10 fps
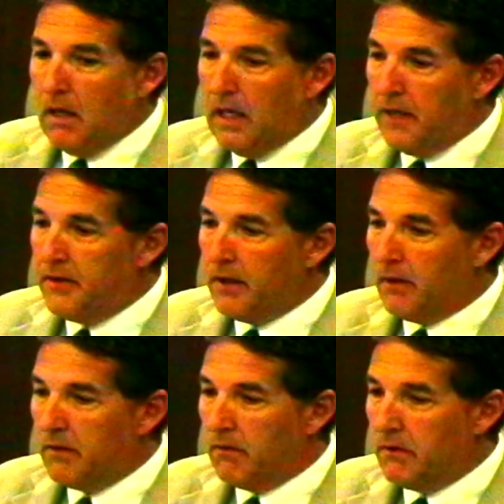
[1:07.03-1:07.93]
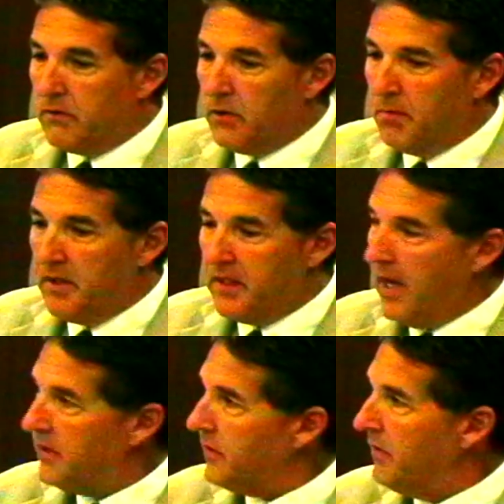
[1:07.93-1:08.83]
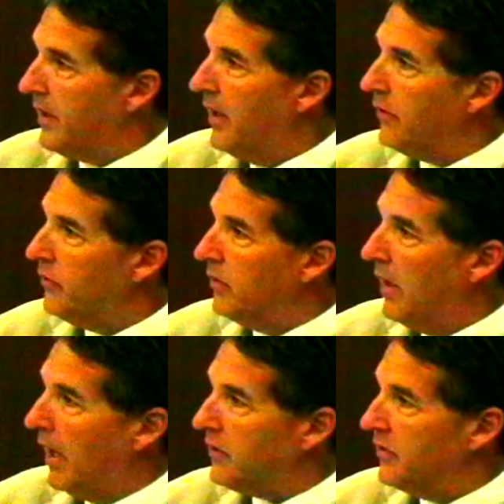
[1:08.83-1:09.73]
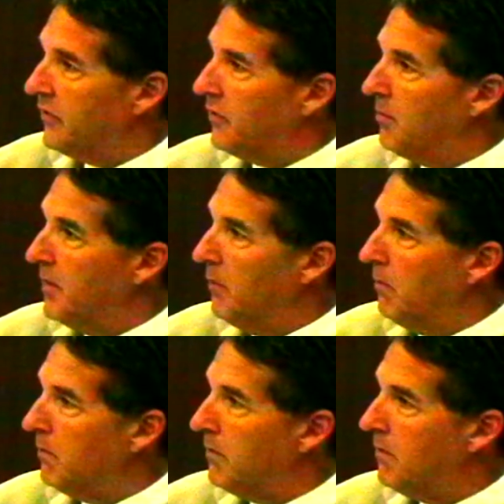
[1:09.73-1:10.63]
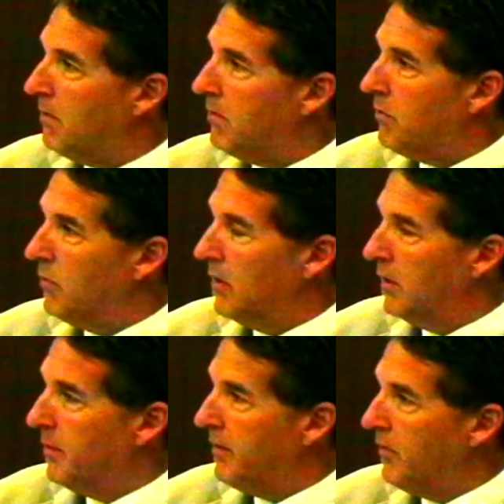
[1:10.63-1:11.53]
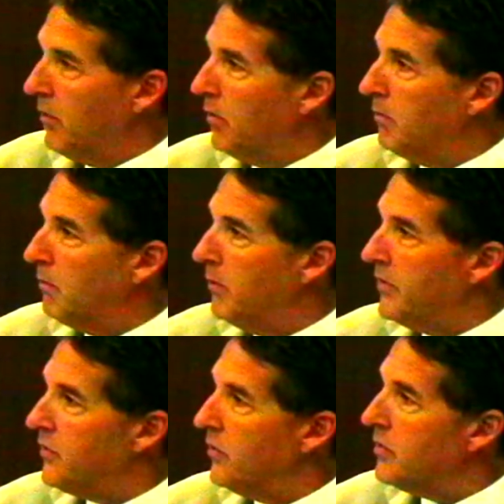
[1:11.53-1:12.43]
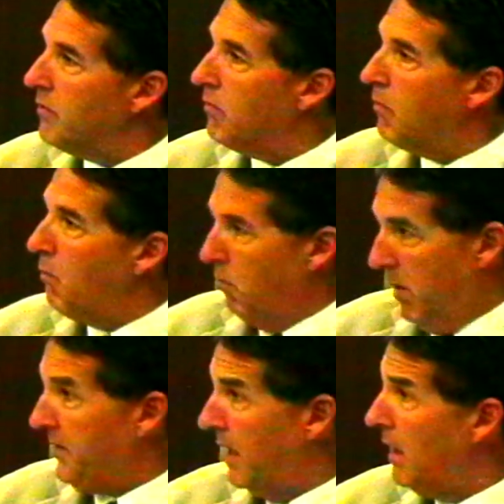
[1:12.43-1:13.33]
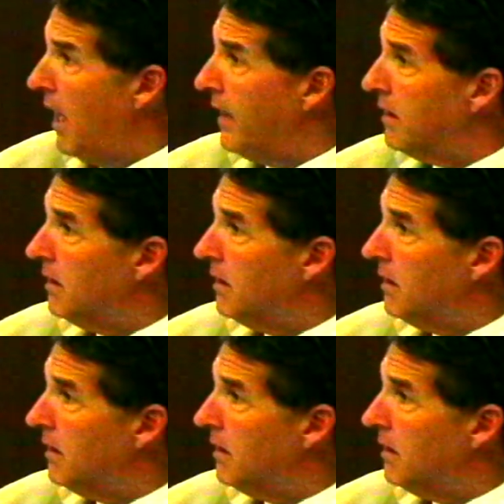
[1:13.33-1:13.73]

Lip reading: And I think that it should be the task of the council to actually submit to a little bit of their own research of what they like.